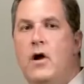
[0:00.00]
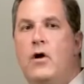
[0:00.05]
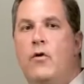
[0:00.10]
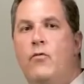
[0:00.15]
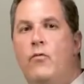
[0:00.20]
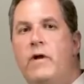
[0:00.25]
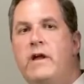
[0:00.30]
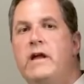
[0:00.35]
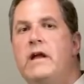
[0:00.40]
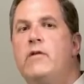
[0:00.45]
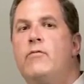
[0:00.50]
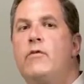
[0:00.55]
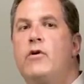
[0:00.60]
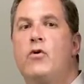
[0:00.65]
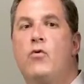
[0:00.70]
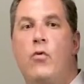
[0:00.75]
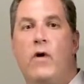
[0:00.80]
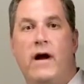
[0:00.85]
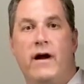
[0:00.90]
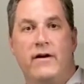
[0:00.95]
Ringing
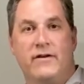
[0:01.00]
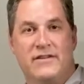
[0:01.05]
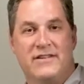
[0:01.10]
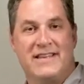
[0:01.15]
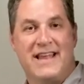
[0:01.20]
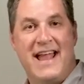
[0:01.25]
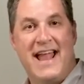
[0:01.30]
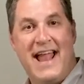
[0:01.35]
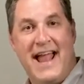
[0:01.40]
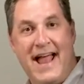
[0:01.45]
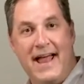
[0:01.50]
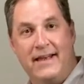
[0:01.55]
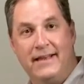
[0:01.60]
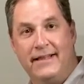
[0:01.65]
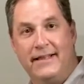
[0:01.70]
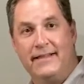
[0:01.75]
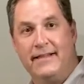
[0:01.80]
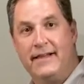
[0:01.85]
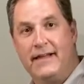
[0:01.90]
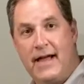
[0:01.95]
requires
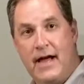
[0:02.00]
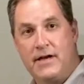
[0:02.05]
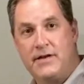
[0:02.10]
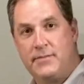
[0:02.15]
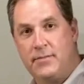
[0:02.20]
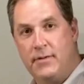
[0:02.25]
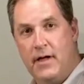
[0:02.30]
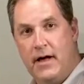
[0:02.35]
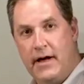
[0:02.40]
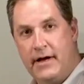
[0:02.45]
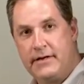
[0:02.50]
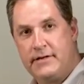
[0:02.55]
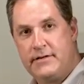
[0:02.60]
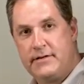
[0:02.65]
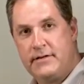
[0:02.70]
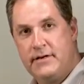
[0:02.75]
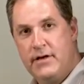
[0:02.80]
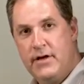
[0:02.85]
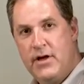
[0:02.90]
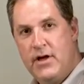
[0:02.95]
handling the gauge
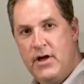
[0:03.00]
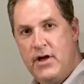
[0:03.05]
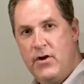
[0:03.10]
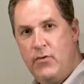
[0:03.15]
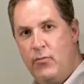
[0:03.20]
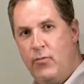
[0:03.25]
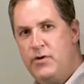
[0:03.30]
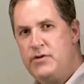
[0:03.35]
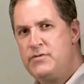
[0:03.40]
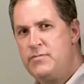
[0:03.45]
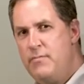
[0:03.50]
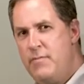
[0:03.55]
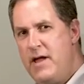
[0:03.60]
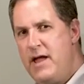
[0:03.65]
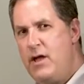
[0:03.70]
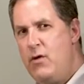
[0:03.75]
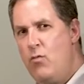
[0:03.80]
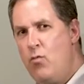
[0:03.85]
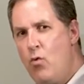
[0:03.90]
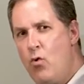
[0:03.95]
blocks, which
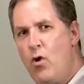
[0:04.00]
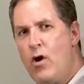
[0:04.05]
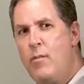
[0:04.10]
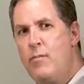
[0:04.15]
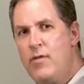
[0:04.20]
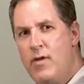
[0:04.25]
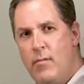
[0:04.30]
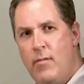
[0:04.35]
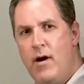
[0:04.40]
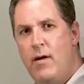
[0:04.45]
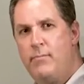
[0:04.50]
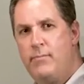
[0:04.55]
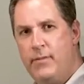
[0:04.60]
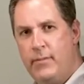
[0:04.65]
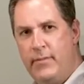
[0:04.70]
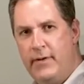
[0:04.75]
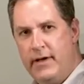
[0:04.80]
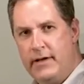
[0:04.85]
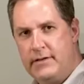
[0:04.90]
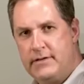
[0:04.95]
may warm them up a
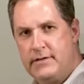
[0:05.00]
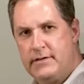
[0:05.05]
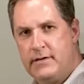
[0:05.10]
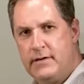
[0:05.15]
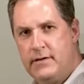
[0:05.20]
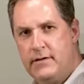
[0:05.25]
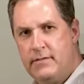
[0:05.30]
bit.